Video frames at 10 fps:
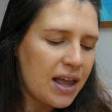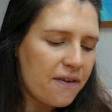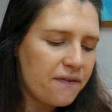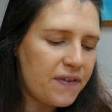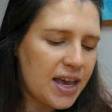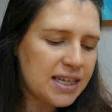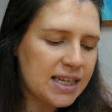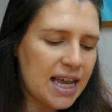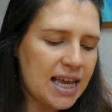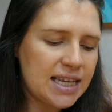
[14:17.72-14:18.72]
This
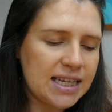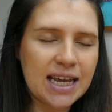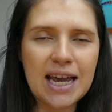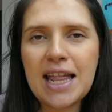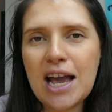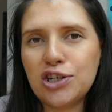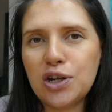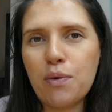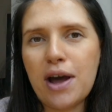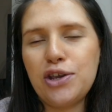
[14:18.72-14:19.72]
is a
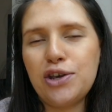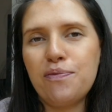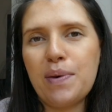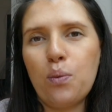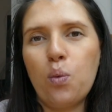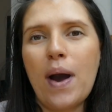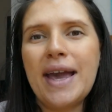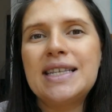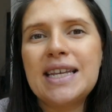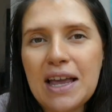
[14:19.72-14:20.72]
connection where you've been
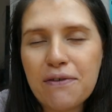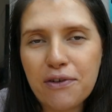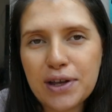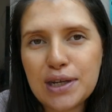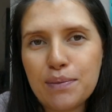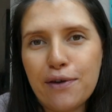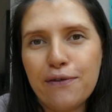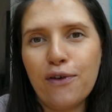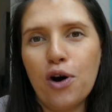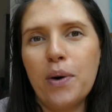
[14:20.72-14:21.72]
waiting for it to move
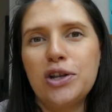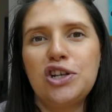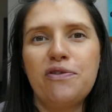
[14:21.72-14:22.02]
forward.